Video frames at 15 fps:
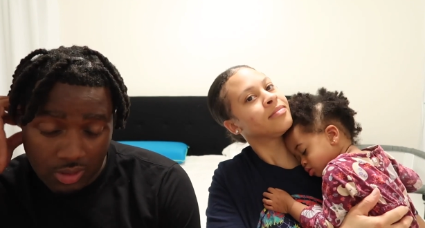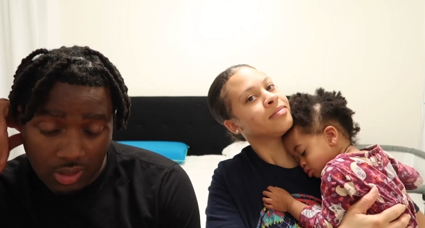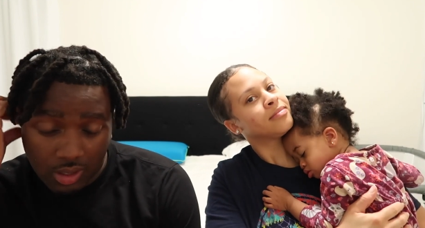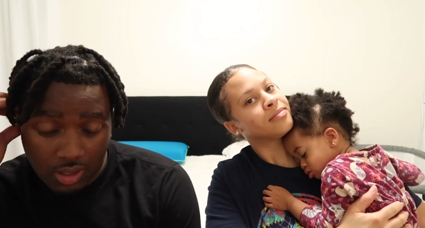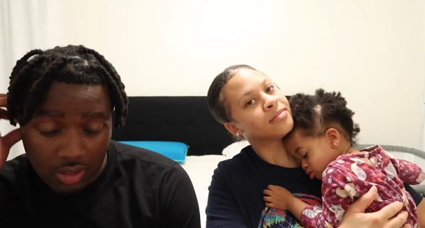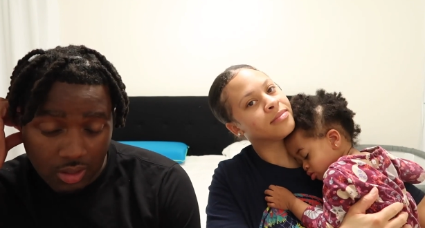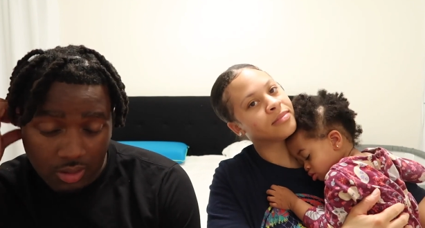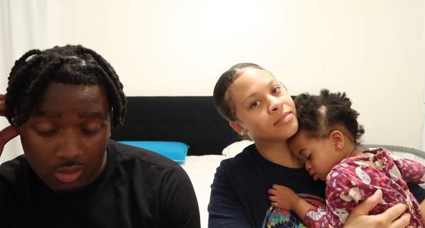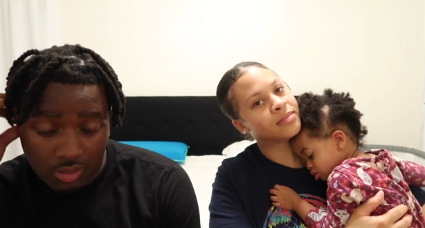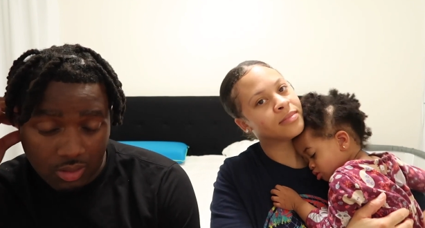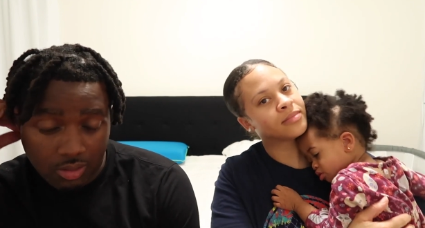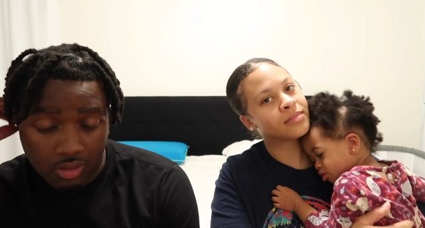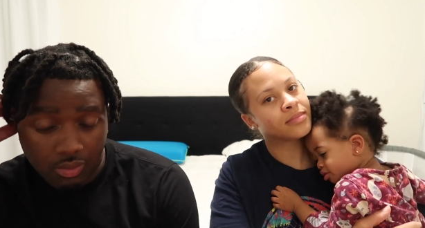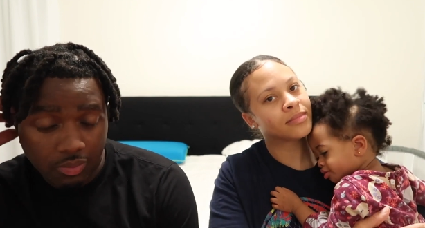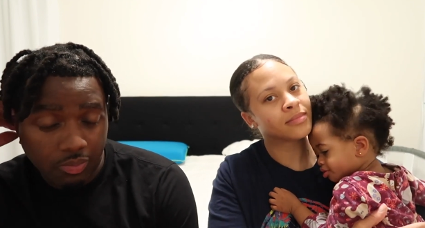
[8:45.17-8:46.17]
Speaker 1: Uh,
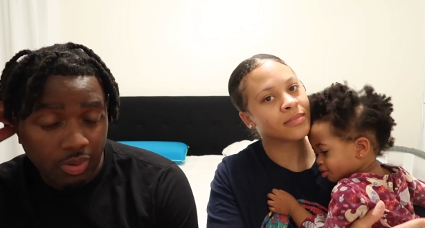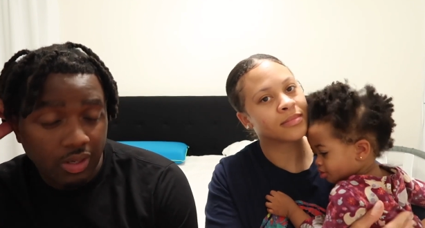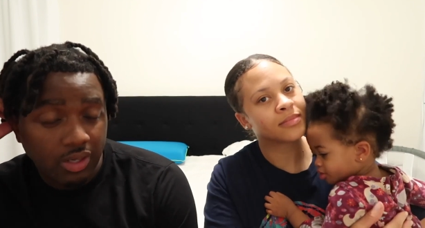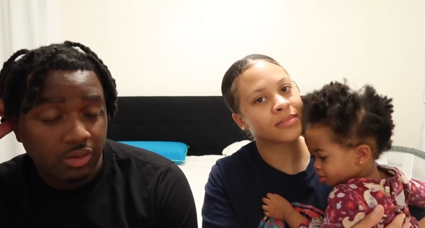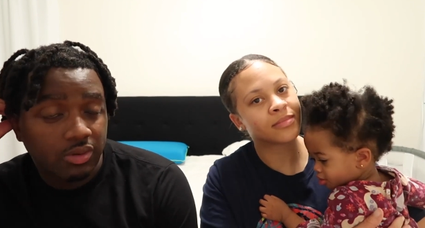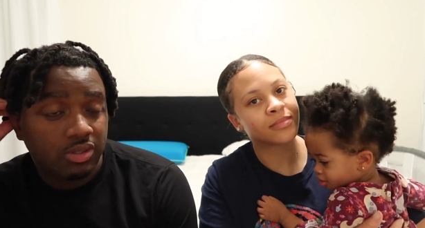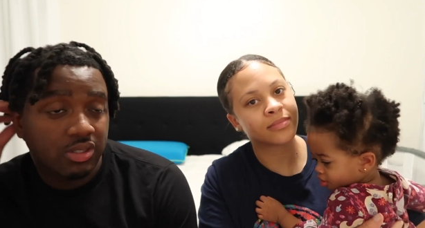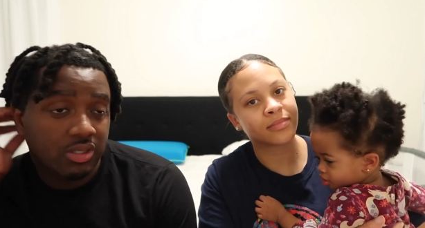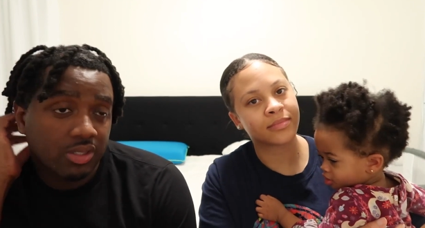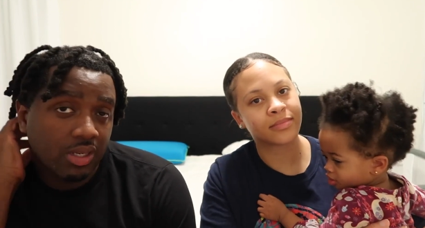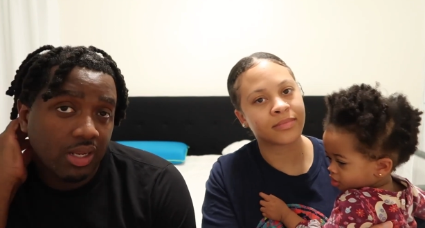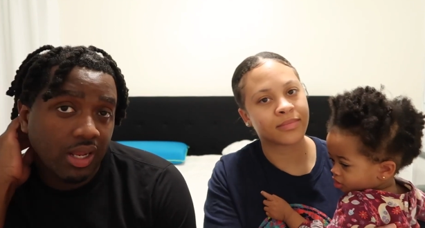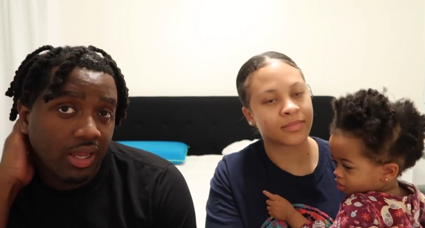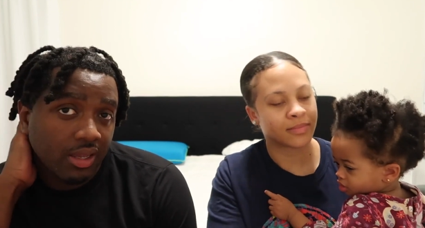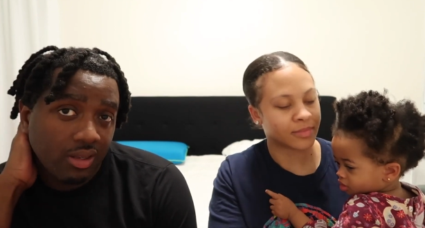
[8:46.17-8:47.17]
pregnant with T
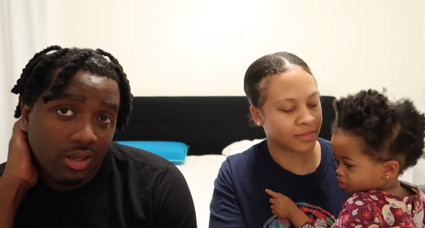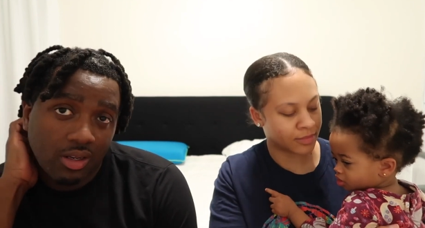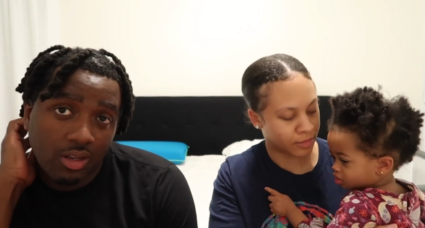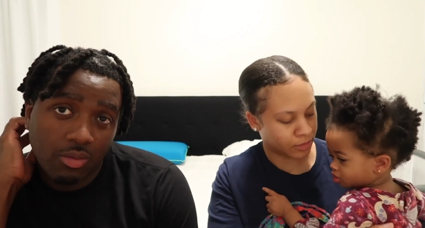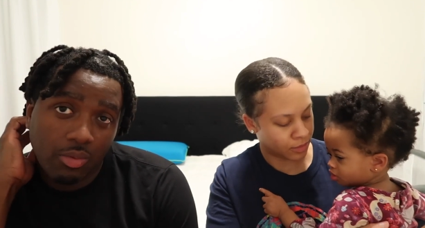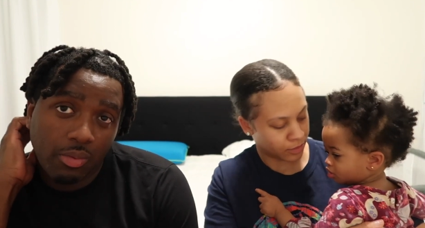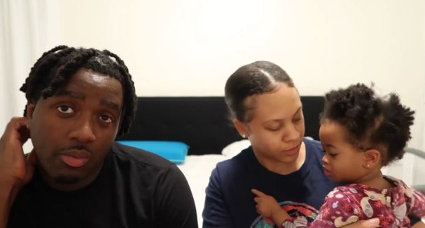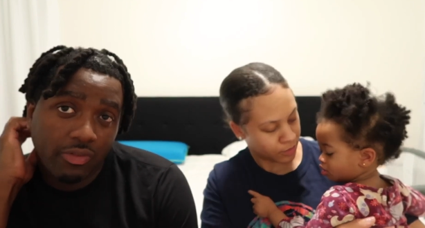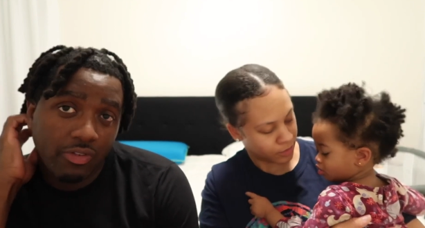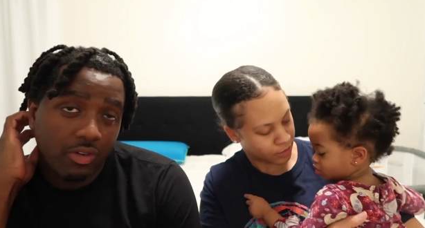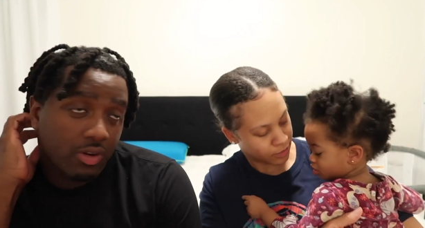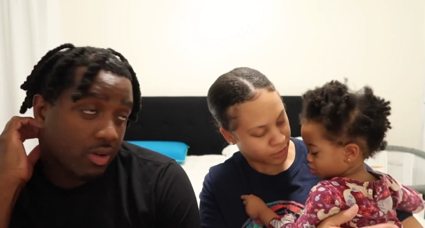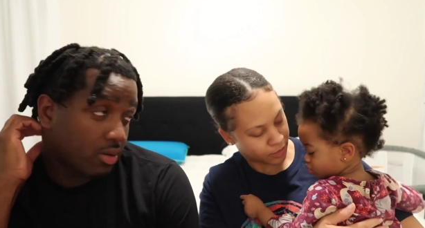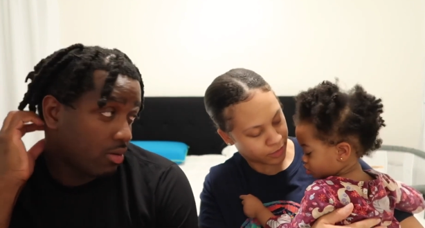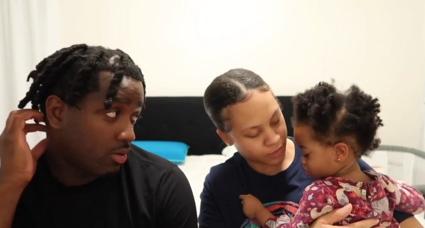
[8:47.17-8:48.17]
J like a little bit before
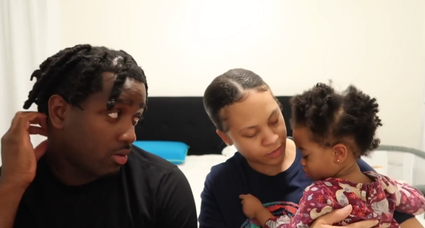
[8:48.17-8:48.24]
that.